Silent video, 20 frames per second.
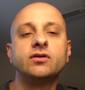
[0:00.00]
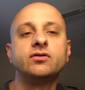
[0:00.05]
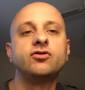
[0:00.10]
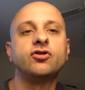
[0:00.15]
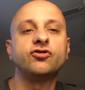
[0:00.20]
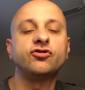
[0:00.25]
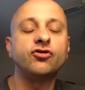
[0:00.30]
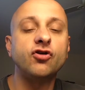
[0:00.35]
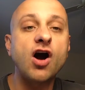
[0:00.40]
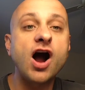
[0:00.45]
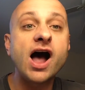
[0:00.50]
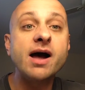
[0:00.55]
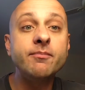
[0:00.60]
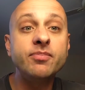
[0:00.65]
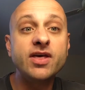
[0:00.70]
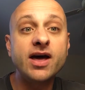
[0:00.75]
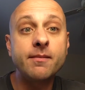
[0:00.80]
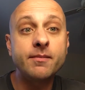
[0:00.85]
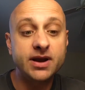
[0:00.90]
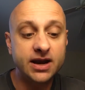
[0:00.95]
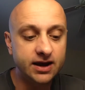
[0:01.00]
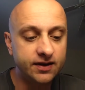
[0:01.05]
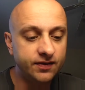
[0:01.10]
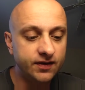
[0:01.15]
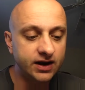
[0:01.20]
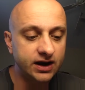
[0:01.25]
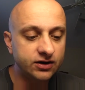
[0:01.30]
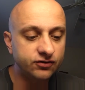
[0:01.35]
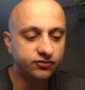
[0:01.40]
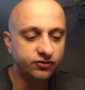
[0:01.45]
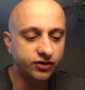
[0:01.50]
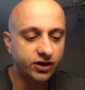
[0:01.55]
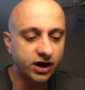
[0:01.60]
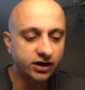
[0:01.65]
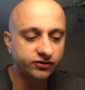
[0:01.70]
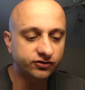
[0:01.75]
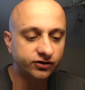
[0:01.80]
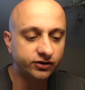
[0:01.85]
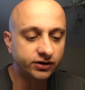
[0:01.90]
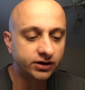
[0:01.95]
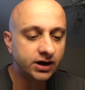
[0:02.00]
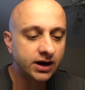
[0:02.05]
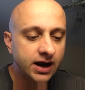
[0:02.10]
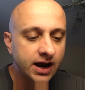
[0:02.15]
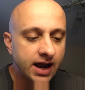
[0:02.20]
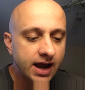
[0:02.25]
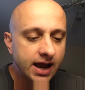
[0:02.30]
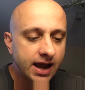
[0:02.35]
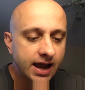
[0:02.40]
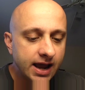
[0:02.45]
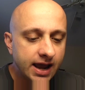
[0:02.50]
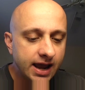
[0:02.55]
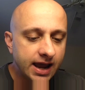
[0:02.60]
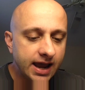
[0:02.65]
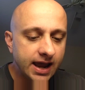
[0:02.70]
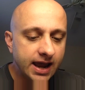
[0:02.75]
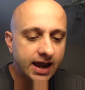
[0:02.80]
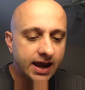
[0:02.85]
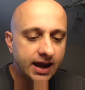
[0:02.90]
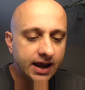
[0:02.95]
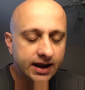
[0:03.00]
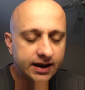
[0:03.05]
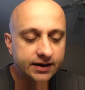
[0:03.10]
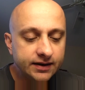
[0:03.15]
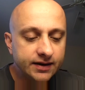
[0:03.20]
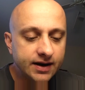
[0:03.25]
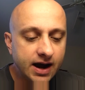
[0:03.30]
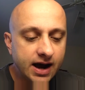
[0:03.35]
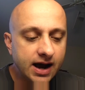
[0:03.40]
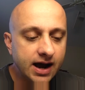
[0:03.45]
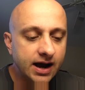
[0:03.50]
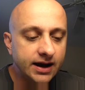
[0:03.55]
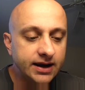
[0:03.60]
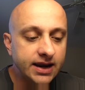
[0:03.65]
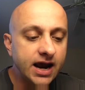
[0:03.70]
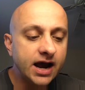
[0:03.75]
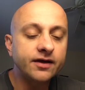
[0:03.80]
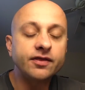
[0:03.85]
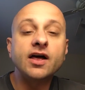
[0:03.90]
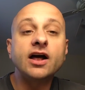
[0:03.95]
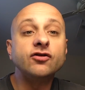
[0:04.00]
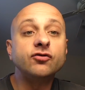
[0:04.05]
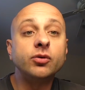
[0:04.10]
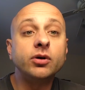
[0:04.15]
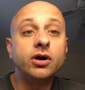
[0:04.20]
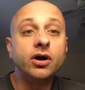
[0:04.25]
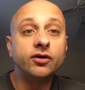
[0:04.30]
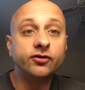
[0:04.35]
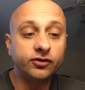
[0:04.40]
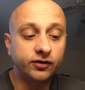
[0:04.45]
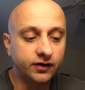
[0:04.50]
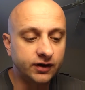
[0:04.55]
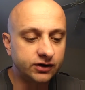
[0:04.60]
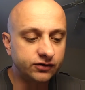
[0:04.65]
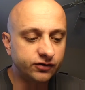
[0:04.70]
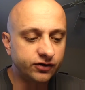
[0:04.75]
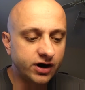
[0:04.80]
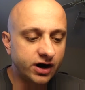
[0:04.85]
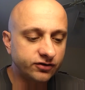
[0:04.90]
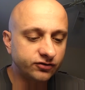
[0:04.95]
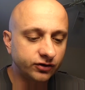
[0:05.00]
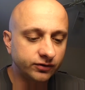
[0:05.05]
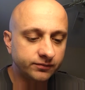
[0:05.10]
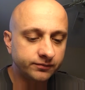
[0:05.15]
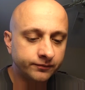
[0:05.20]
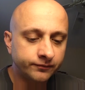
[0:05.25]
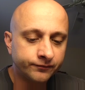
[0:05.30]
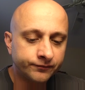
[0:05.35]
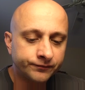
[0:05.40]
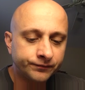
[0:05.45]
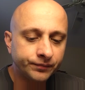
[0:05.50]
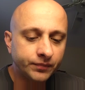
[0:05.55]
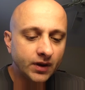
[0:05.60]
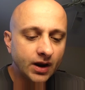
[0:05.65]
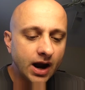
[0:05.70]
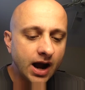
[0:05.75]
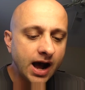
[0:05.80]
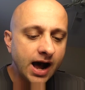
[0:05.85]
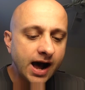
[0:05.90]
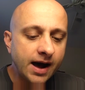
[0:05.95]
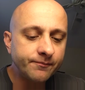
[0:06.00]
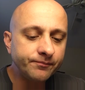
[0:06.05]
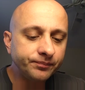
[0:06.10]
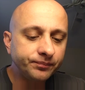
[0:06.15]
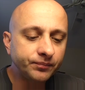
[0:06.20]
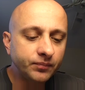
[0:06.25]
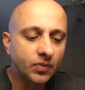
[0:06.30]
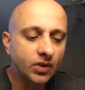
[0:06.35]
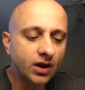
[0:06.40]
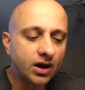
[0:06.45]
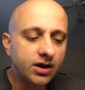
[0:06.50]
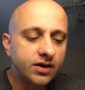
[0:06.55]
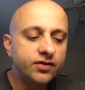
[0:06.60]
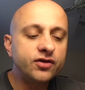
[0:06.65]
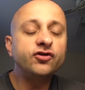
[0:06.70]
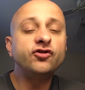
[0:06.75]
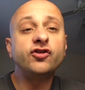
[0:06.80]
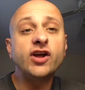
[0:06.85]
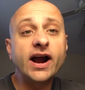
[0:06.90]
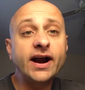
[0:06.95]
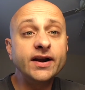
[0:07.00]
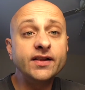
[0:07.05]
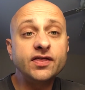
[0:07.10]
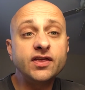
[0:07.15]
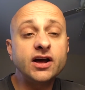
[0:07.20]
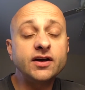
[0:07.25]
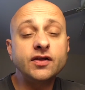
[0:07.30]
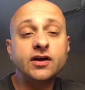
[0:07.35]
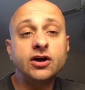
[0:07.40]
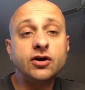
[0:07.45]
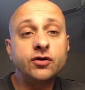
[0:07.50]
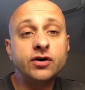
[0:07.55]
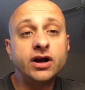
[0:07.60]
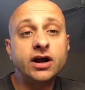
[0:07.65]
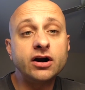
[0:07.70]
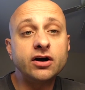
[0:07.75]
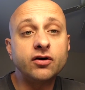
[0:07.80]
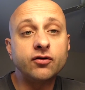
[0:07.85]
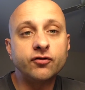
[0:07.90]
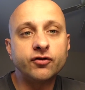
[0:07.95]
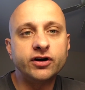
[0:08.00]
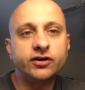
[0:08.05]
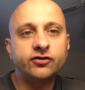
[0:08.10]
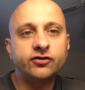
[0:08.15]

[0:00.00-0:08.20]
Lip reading: describe them in the introduction. And that's what goes in the introduction. The second thing that you need in your